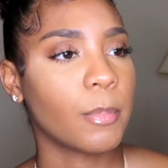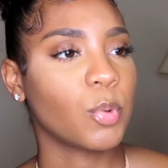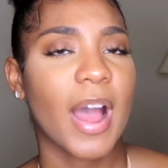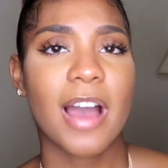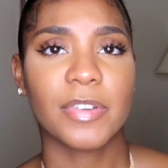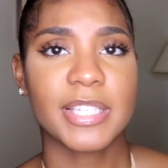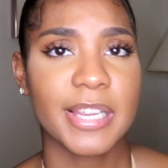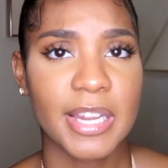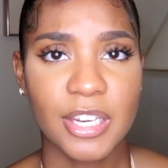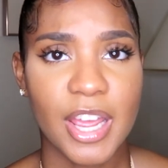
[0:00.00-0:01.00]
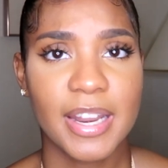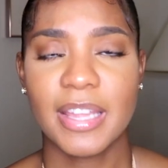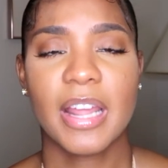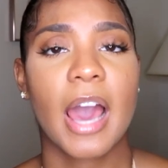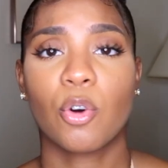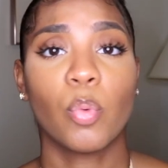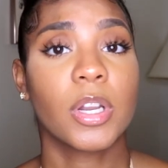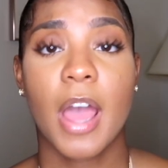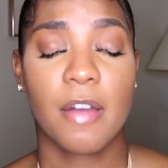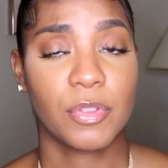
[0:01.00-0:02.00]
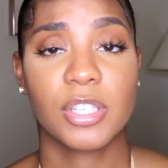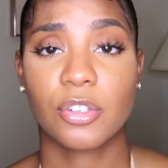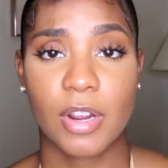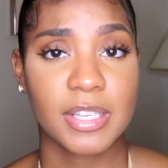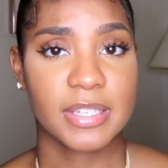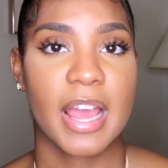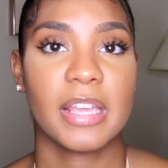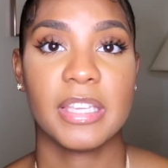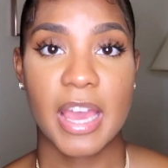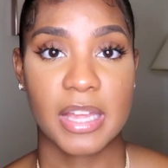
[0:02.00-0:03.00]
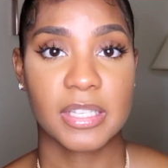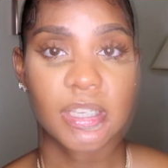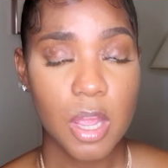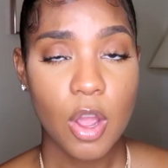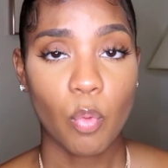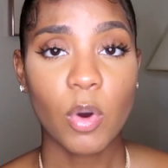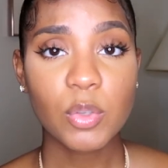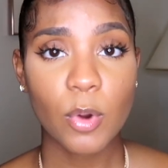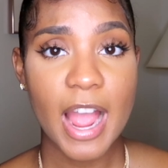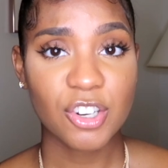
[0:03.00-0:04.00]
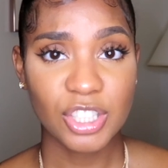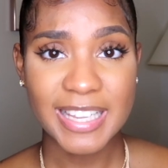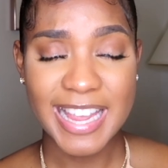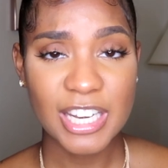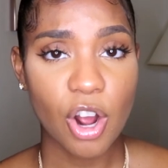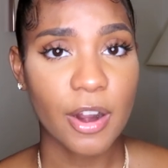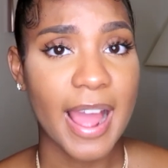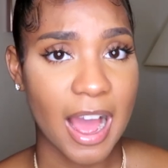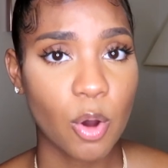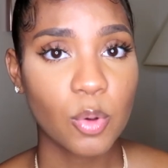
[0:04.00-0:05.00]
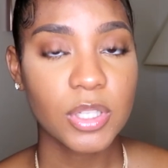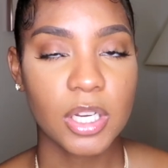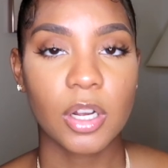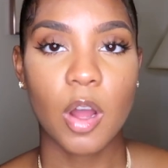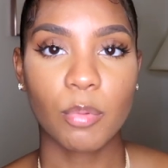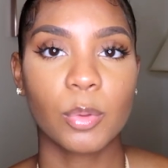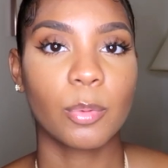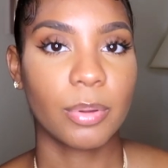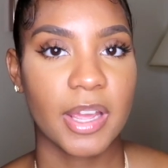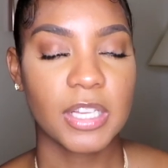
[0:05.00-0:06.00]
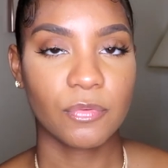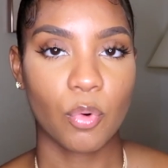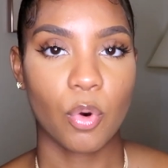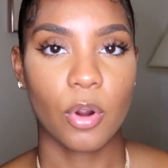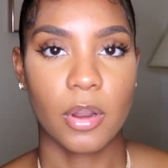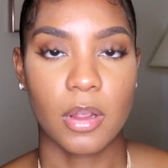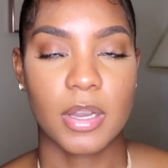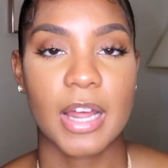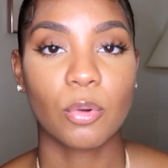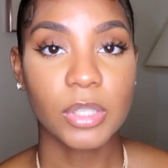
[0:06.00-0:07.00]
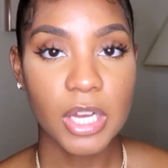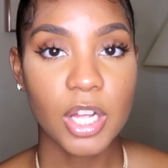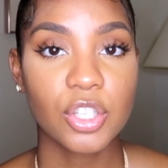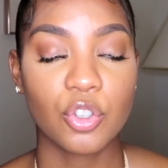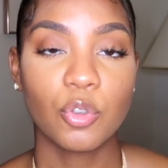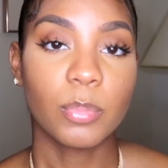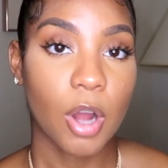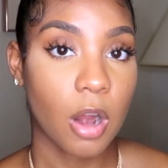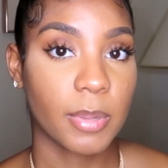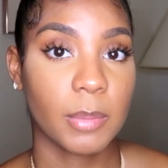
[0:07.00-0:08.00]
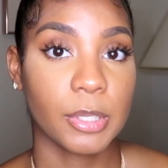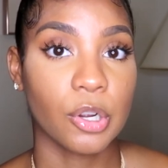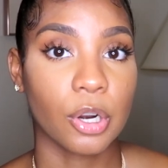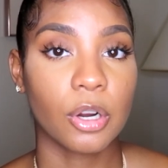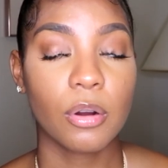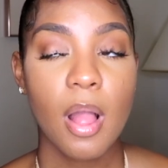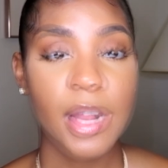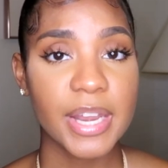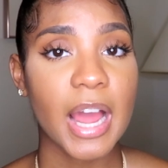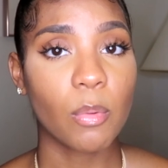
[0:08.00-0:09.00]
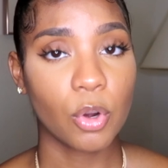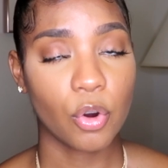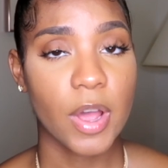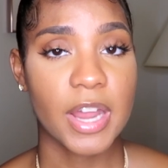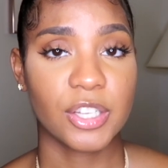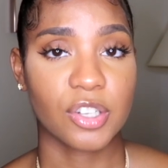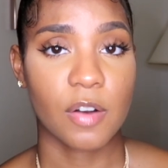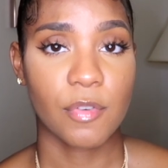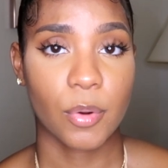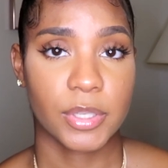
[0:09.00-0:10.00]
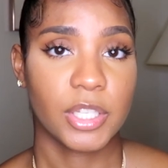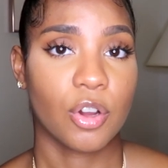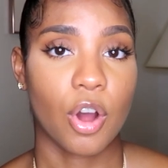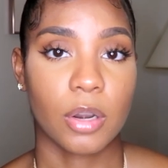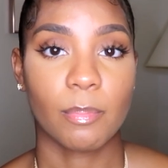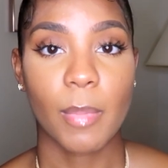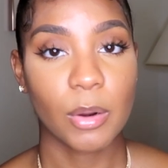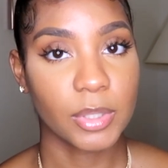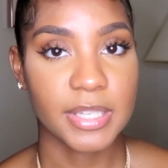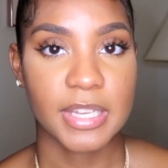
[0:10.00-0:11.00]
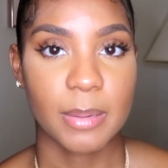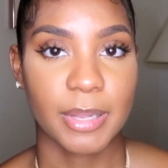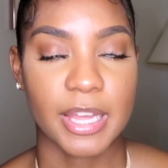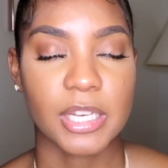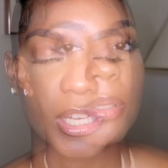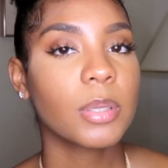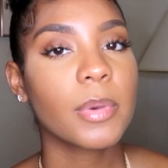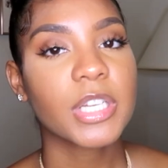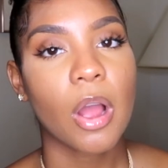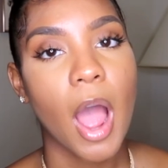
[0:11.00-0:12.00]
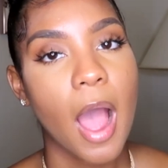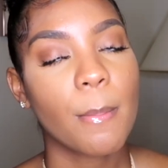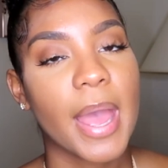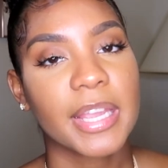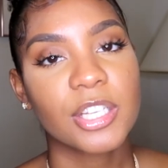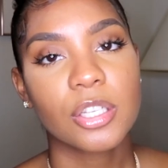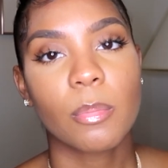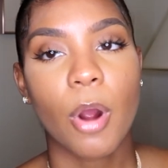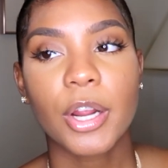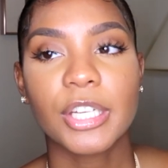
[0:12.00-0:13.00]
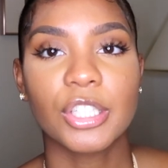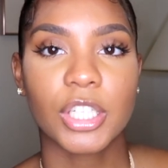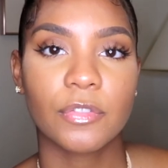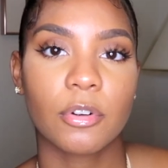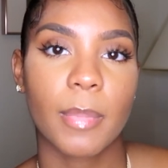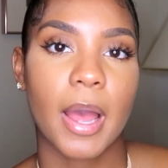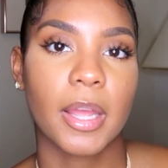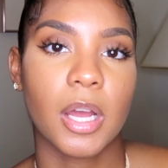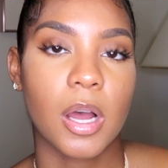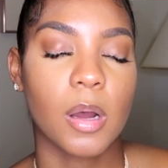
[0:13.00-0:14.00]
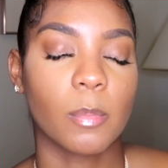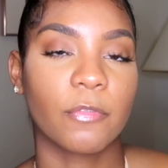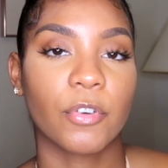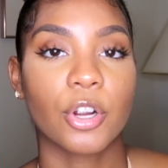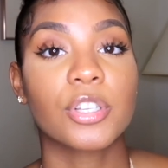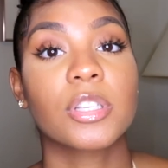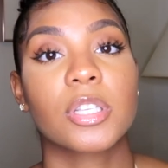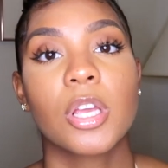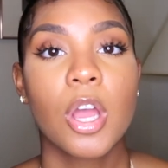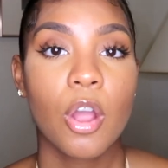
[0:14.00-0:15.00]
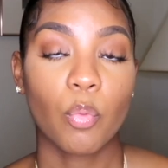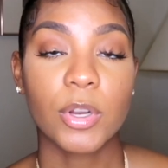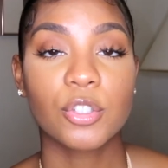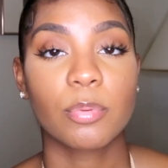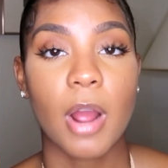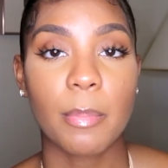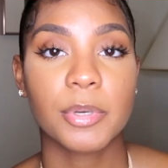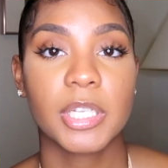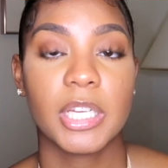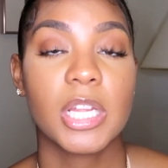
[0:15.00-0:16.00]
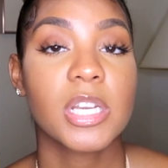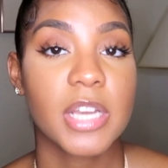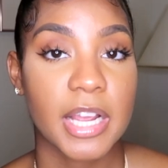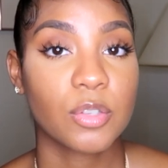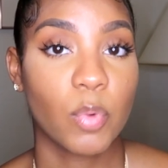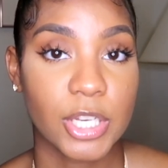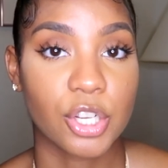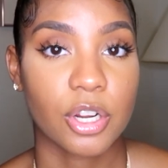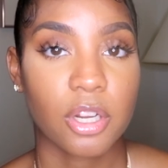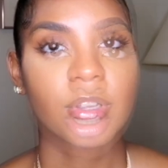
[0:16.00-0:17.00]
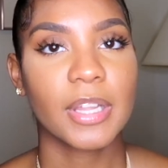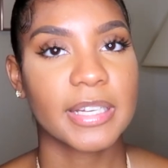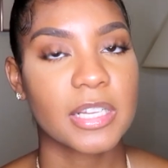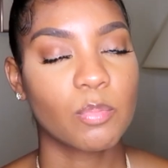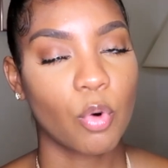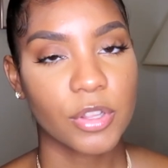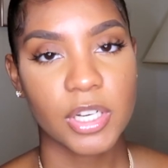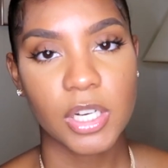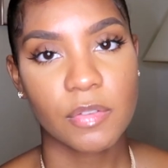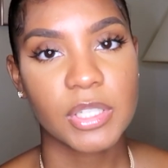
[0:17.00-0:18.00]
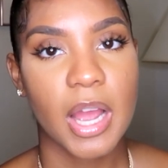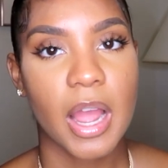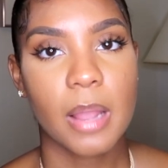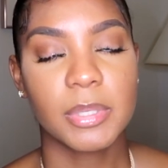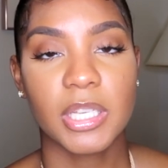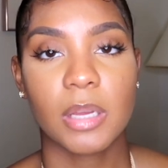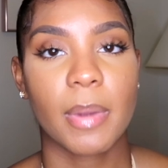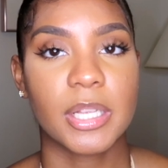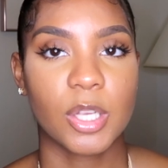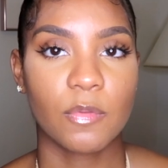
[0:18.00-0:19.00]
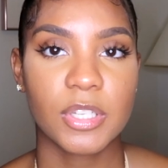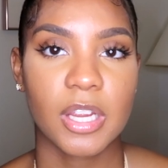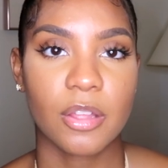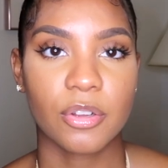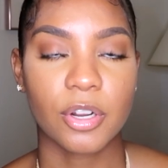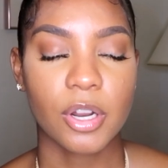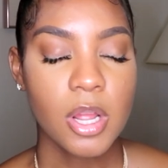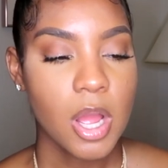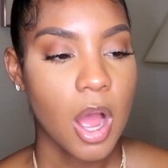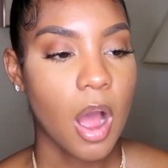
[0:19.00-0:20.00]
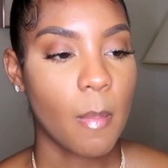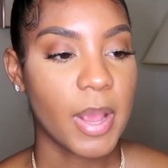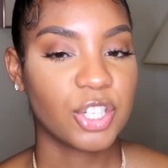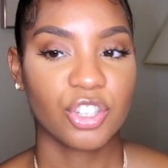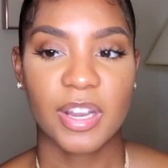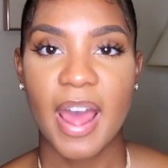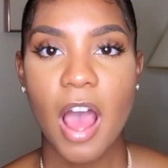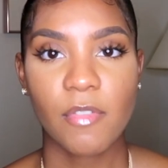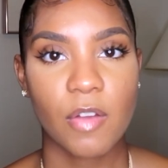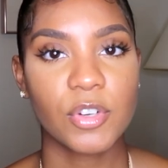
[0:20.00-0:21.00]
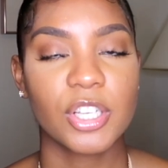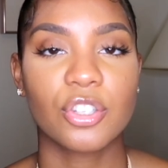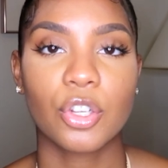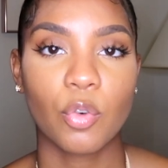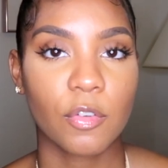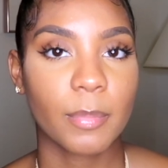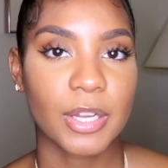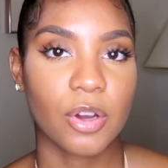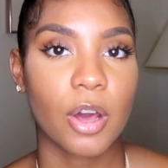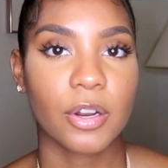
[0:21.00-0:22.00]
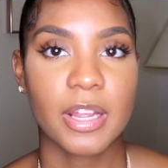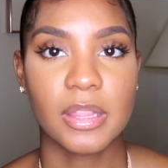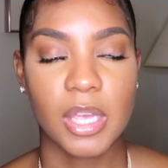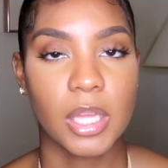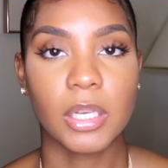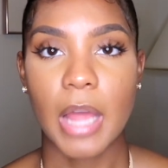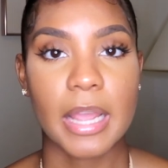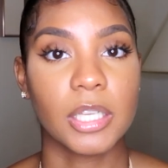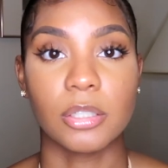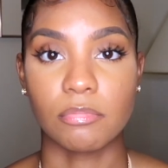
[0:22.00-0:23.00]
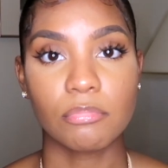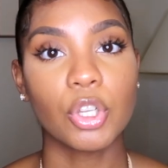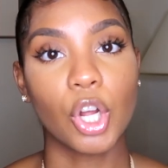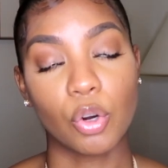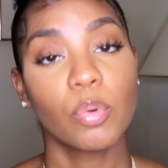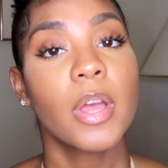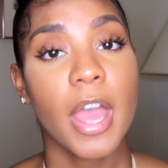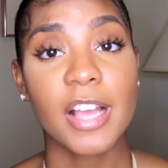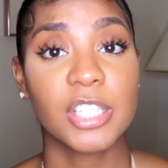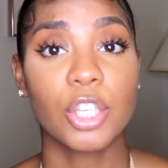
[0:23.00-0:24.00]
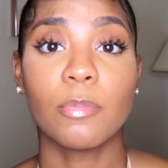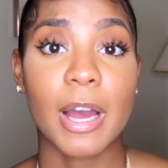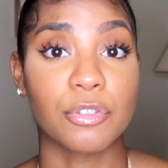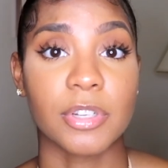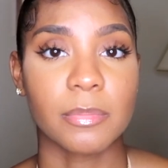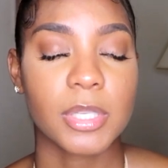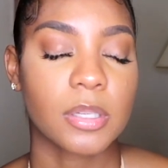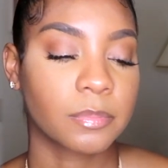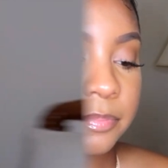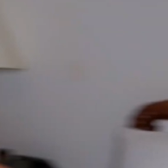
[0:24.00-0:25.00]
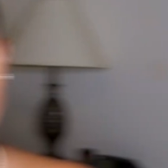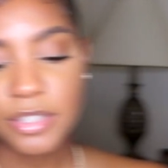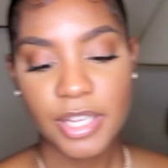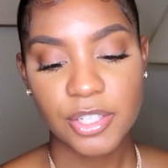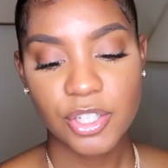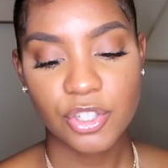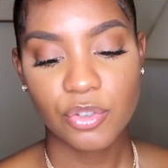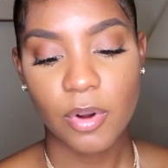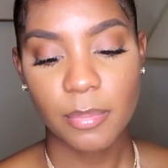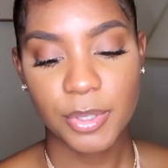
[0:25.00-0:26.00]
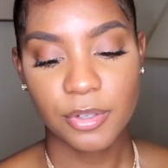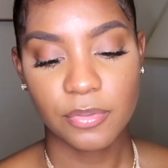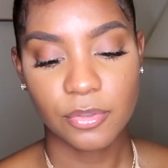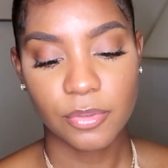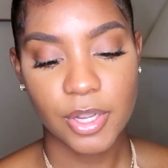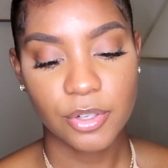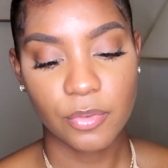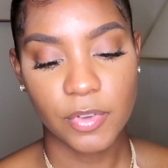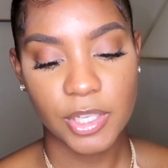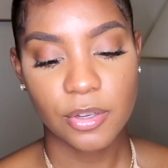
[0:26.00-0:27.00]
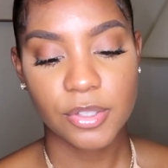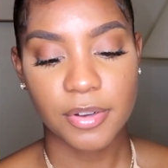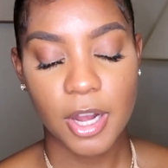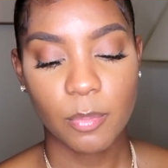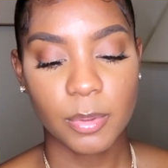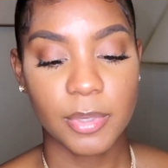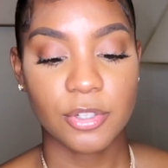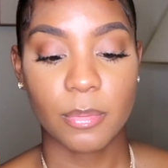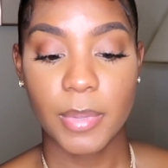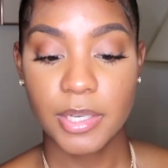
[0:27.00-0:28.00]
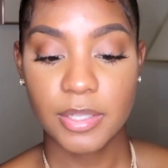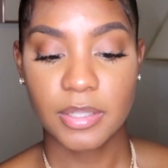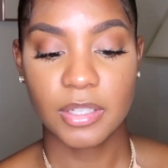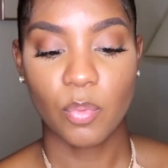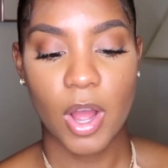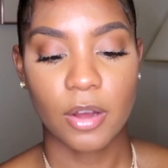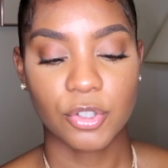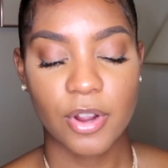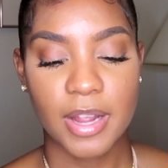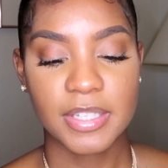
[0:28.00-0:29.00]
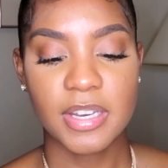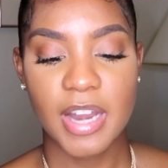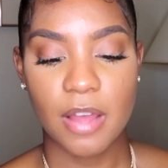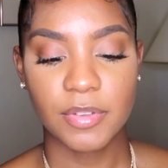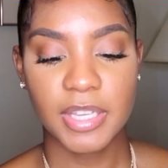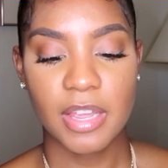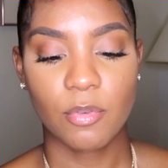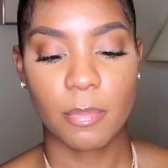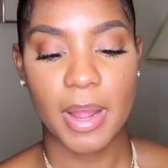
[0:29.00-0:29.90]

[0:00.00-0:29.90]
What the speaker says: do I have a tenant yet? And I don't want to have to stress that yet. Once we're actually in our house in a comfortable place for not only us two, but our baby girl, then I will go ahead and start focusing on my real estate plans. Pretty much I'll hop back into the market looking for my first rental property next winter. I feel like that's more than enough time to get myself together, make sure that I have everything secure for my daughter, and then I can, you know, execute my dreams. So congratulations, you are beautiful, and your videos are helping me tremendously while trying to navigate